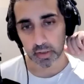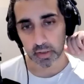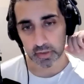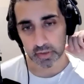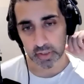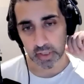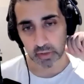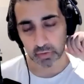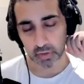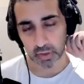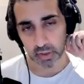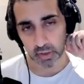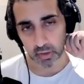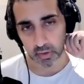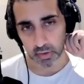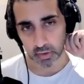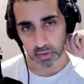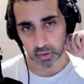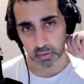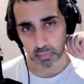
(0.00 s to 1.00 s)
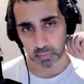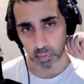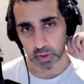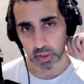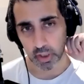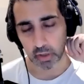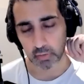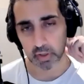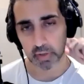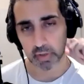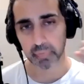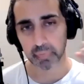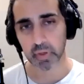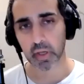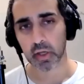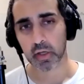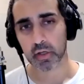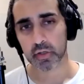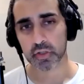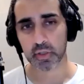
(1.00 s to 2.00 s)
is out there and whatnot, right?
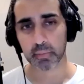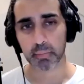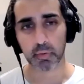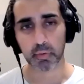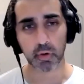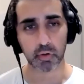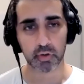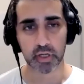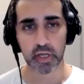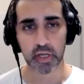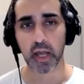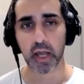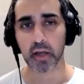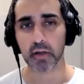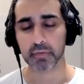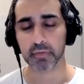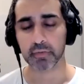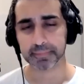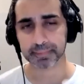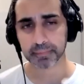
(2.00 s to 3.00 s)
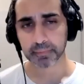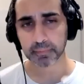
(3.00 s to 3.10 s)
Some already have.